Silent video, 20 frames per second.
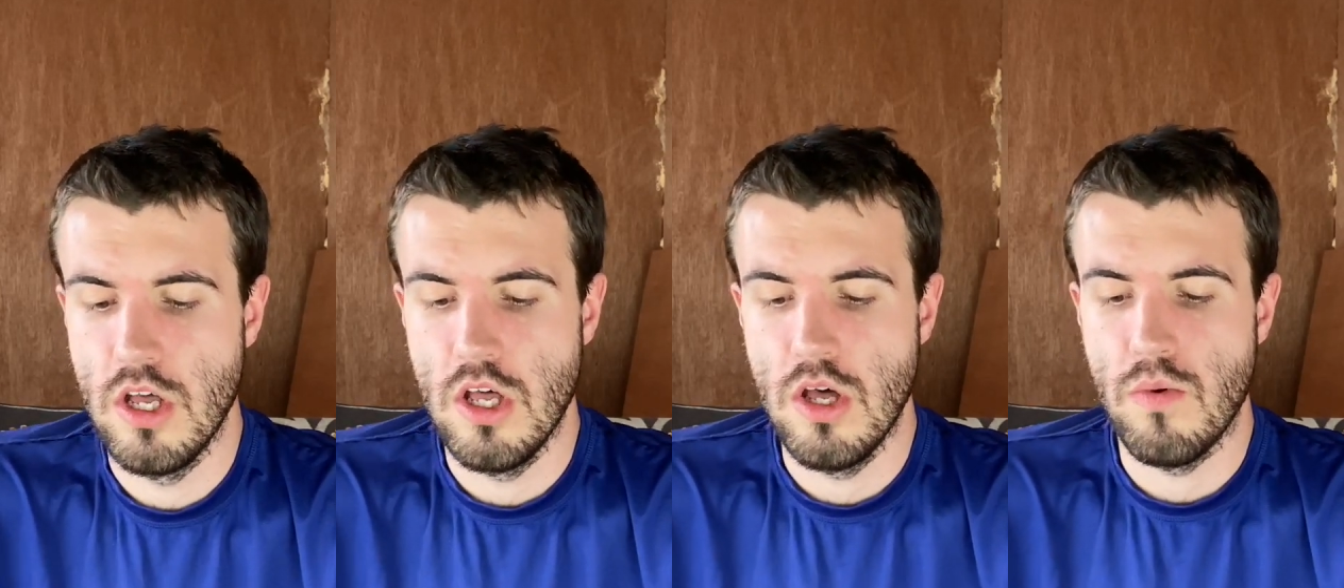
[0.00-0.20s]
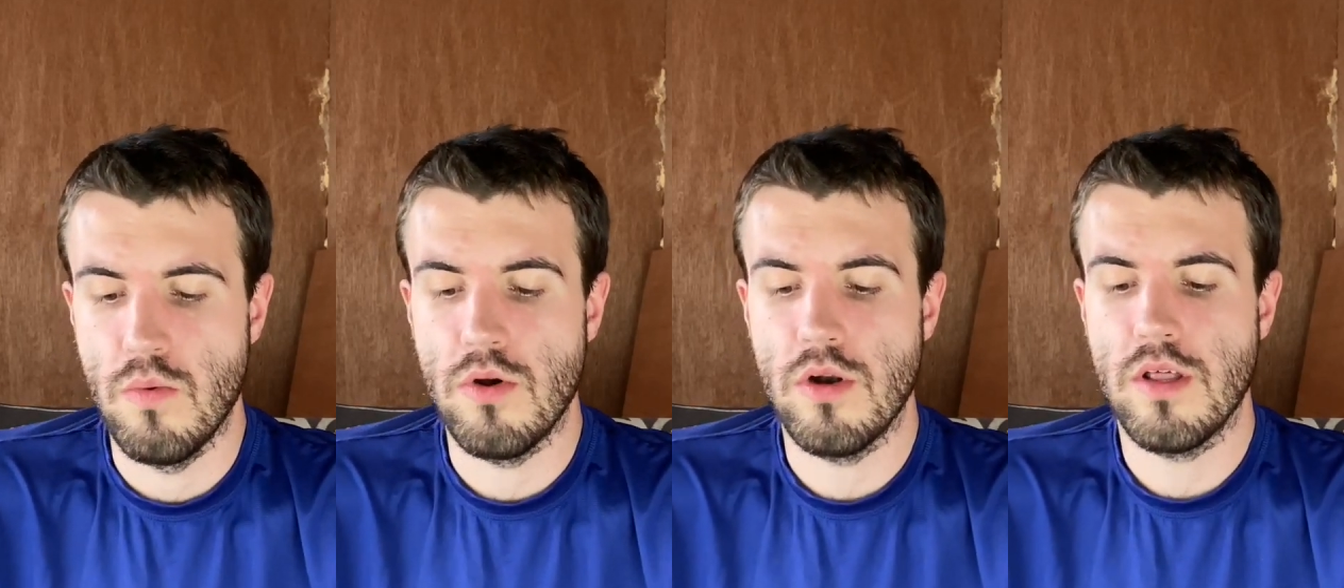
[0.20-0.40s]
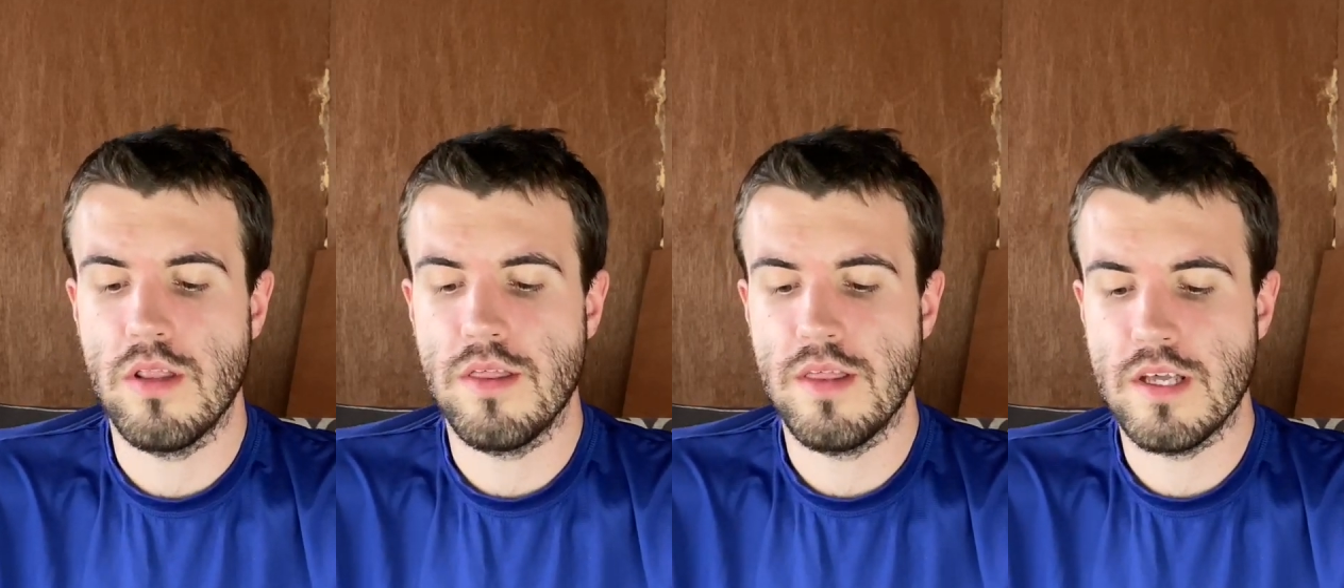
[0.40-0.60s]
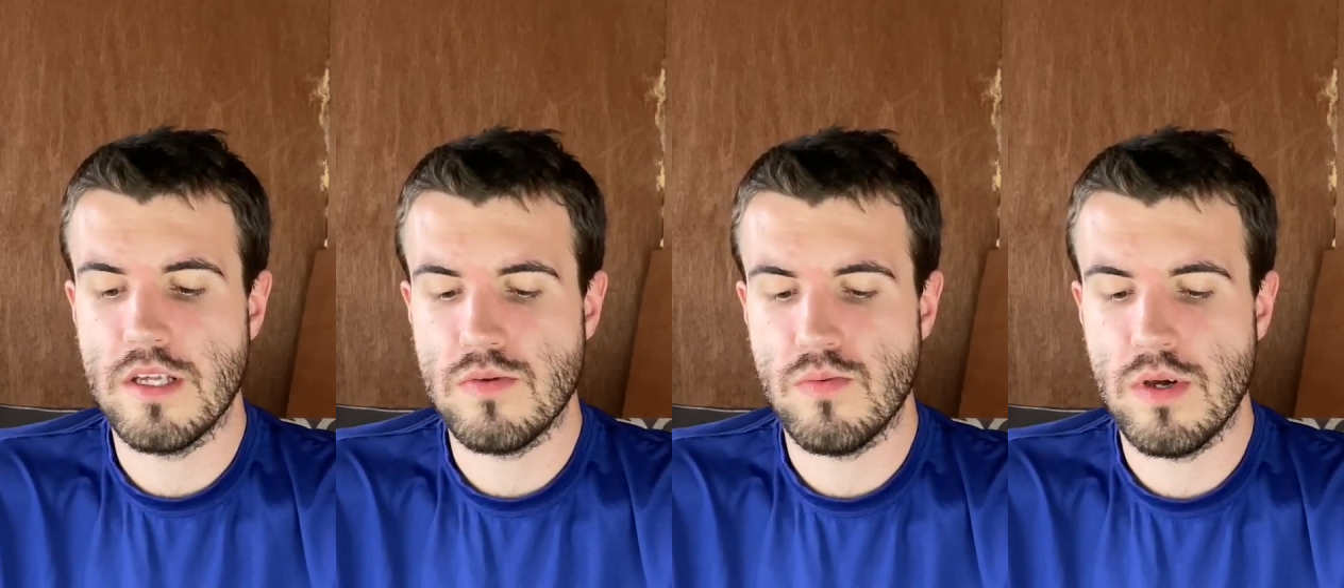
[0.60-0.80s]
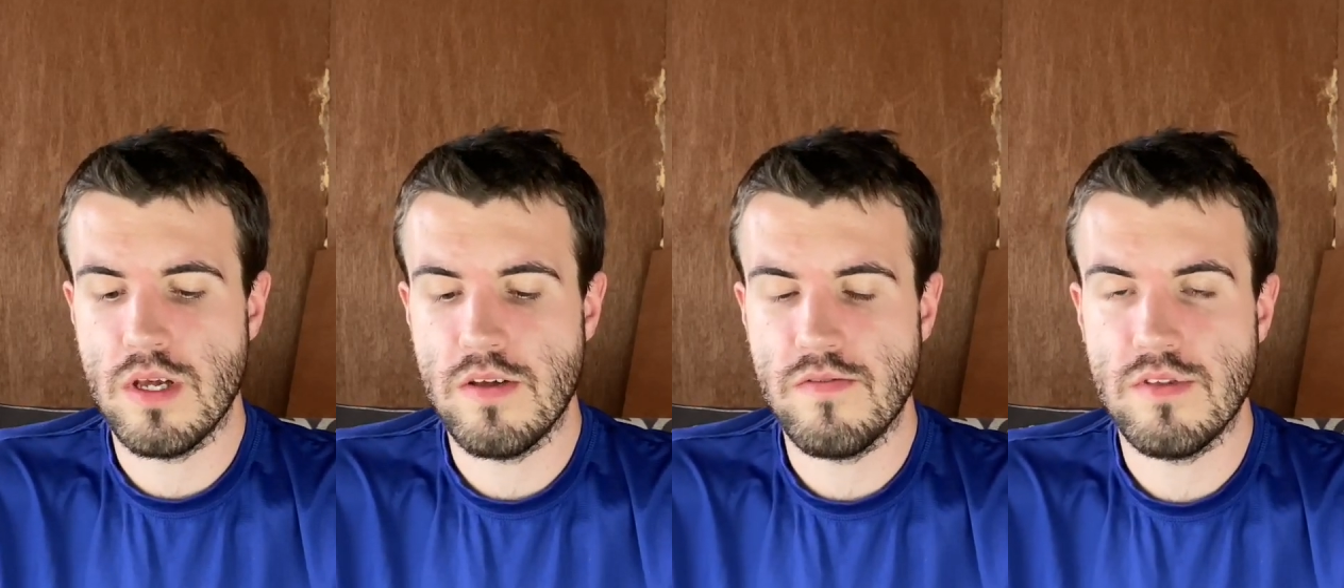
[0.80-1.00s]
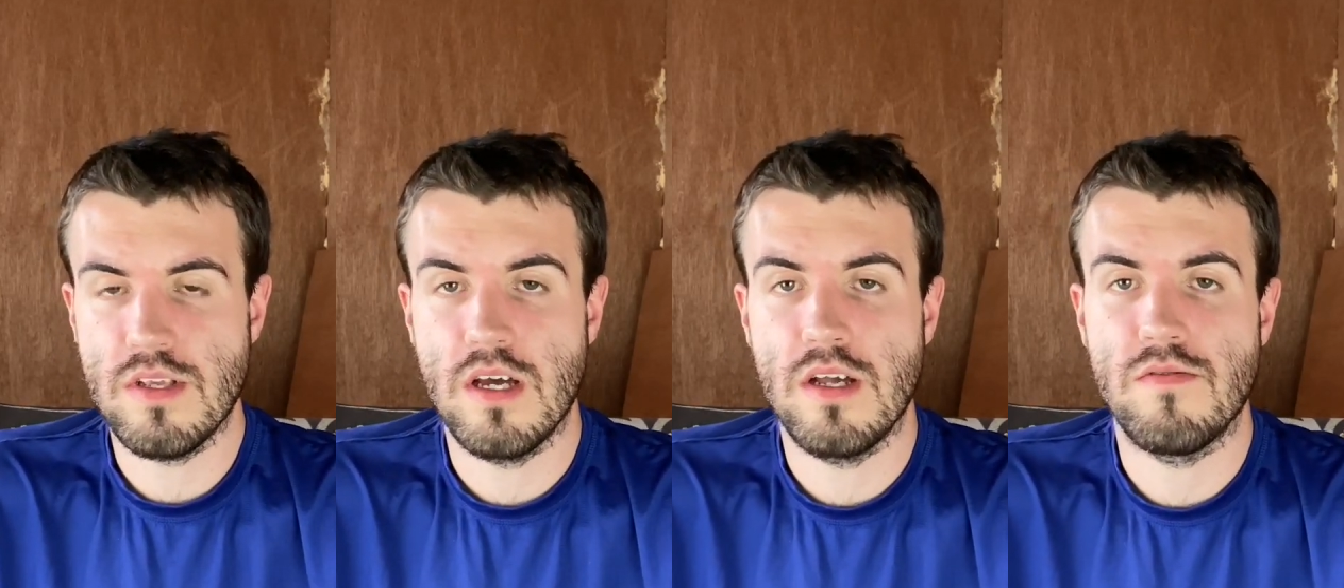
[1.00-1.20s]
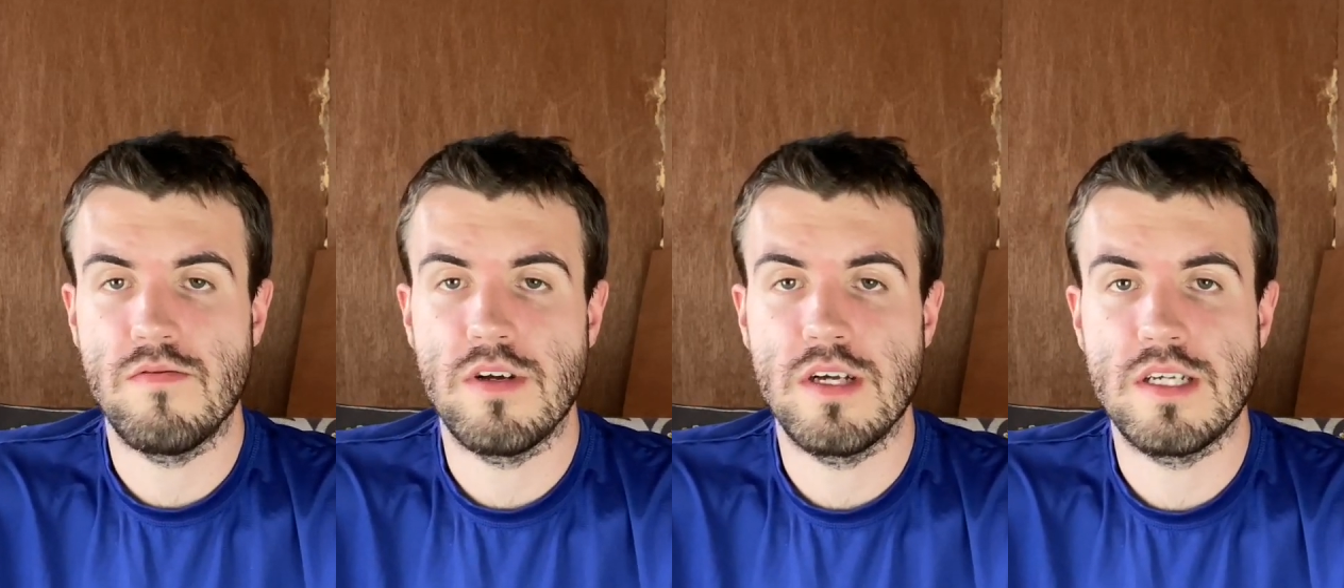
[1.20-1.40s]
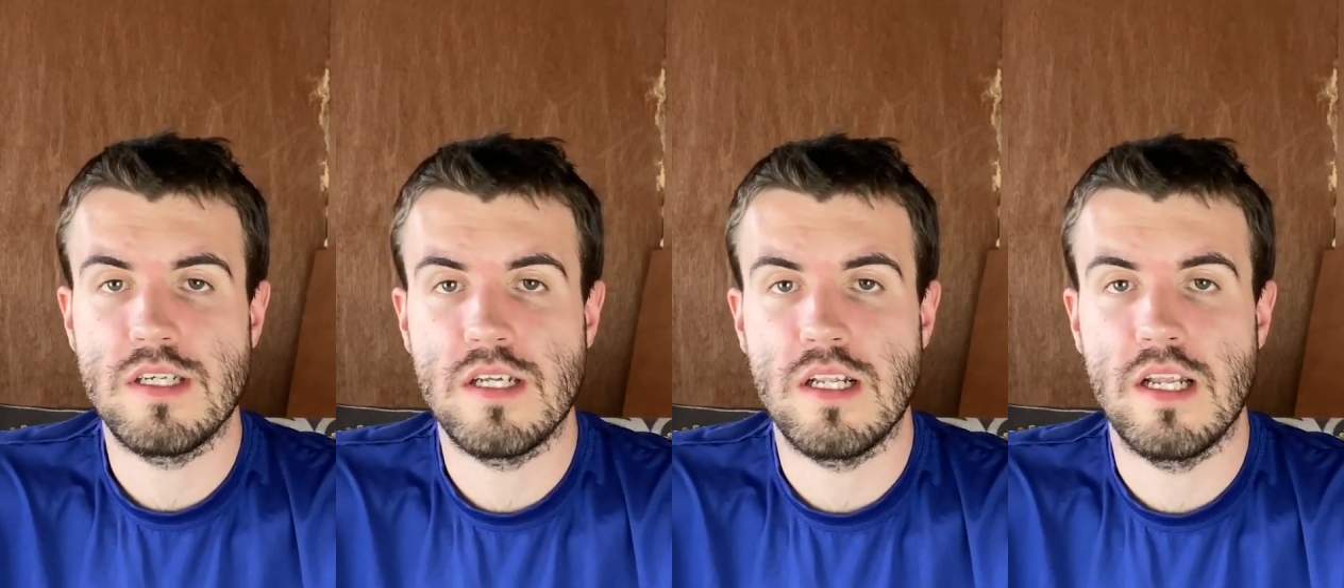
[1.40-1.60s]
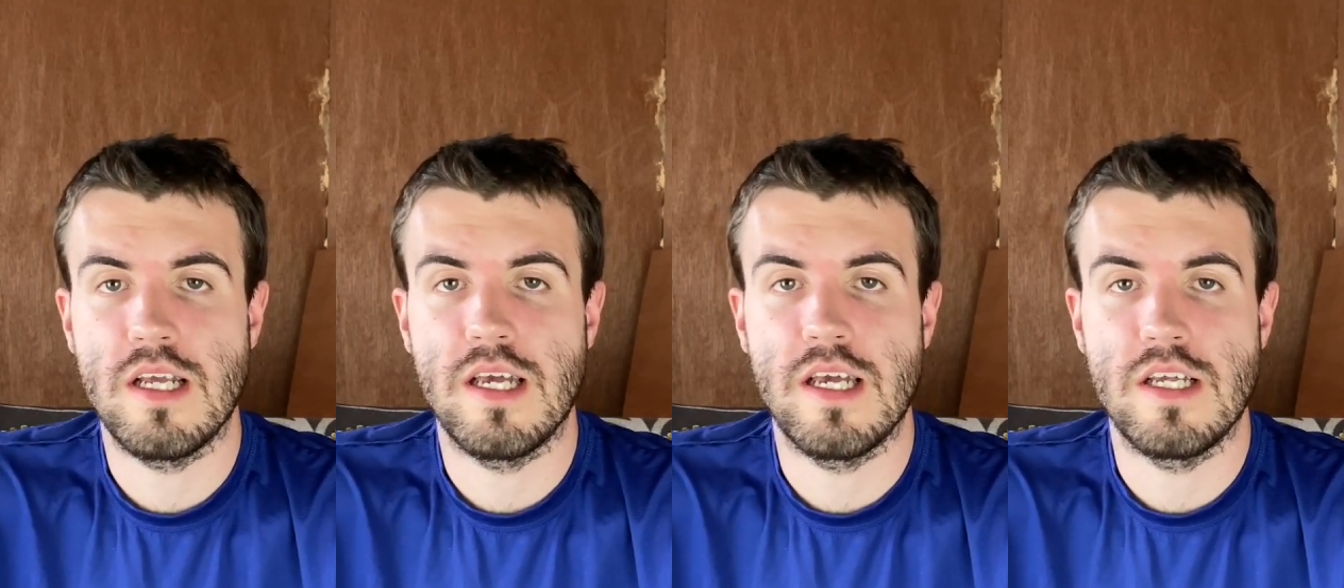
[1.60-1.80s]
one of the things we've done recently